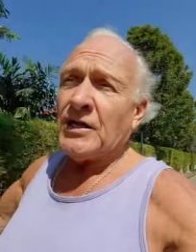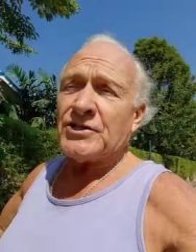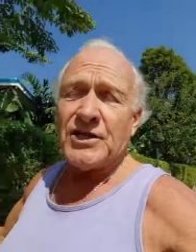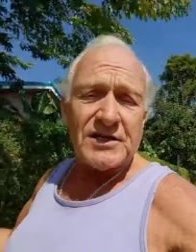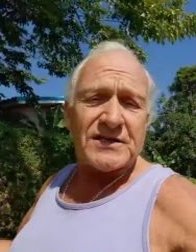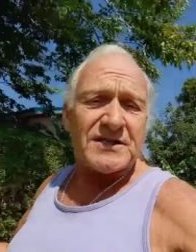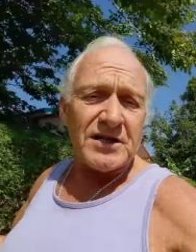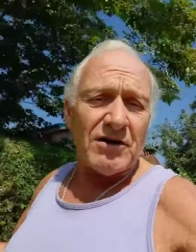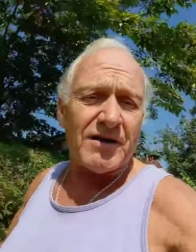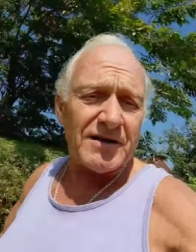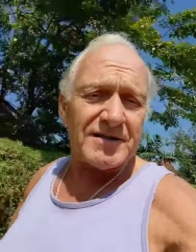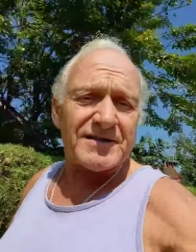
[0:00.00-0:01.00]
She
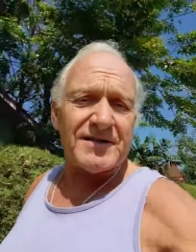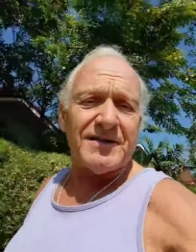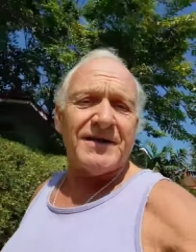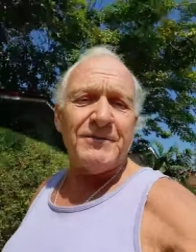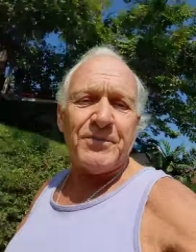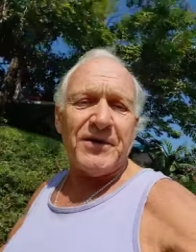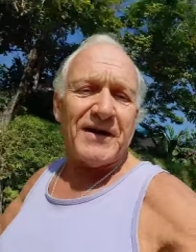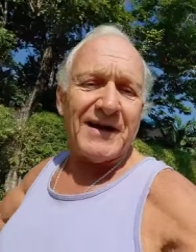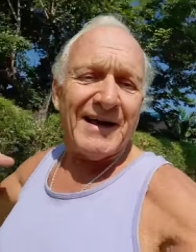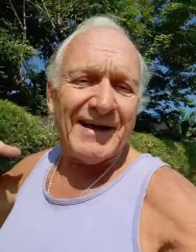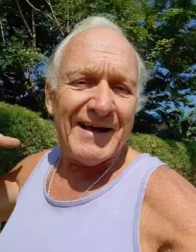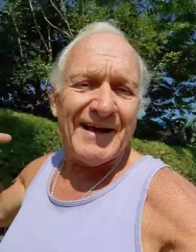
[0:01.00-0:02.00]
started
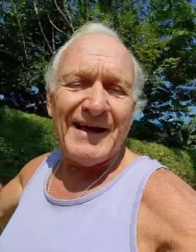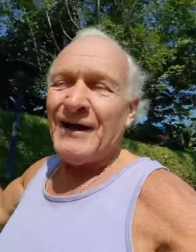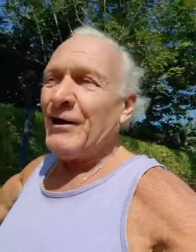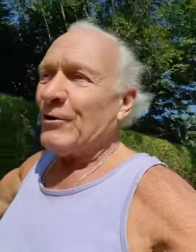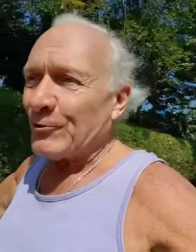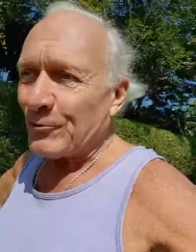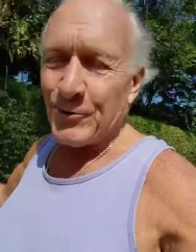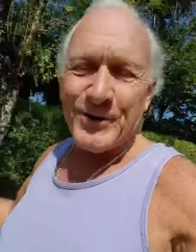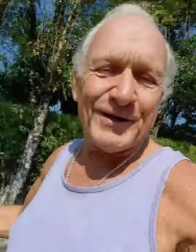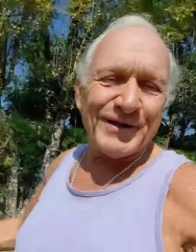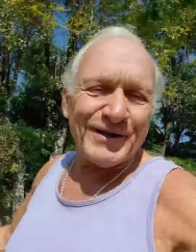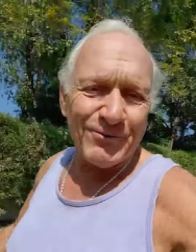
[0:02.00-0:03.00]
sleeping
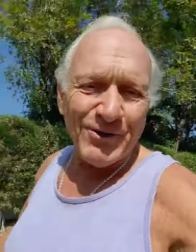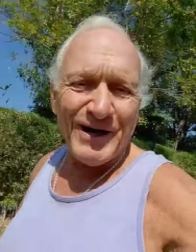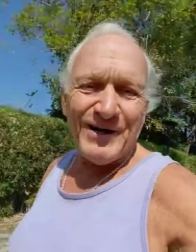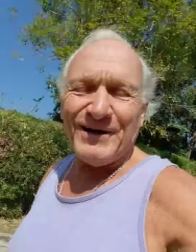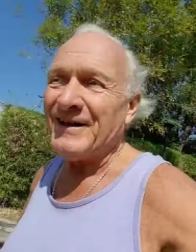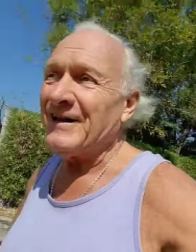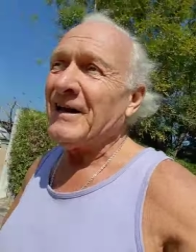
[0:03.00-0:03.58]
really well